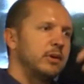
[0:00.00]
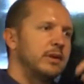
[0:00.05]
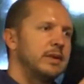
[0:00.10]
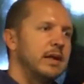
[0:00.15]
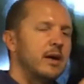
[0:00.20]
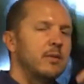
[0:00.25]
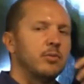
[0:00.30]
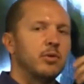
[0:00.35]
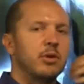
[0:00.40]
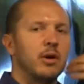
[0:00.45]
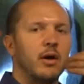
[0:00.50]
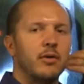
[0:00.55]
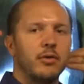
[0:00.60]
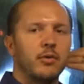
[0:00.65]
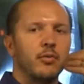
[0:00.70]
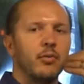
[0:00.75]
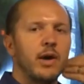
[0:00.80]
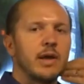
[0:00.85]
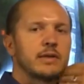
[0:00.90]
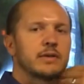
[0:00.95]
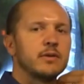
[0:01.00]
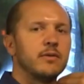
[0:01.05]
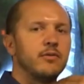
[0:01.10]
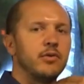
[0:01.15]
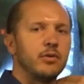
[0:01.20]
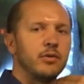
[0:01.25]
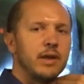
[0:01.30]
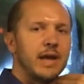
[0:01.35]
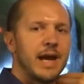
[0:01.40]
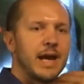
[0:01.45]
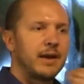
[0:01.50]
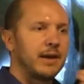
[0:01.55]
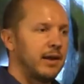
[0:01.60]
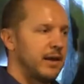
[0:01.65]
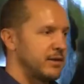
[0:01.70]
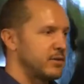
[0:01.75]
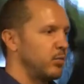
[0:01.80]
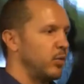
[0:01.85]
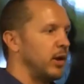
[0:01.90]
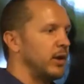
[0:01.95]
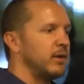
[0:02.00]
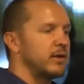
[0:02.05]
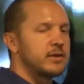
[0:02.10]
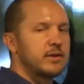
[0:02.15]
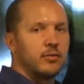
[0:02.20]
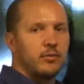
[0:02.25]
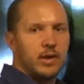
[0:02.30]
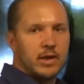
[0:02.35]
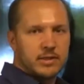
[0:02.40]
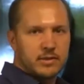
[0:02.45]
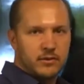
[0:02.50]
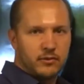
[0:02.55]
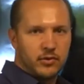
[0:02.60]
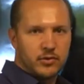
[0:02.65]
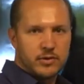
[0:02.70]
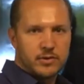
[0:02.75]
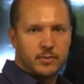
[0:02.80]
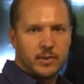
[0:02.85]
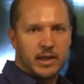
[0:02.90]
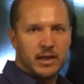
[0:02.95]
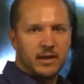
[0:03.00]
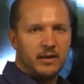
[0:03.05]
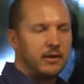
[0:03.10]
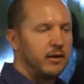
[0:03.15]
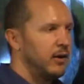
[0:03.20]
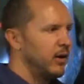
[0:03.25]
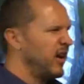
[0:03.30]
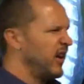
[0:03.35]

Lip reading: double on the rest of your neck as well as the rest of your spine.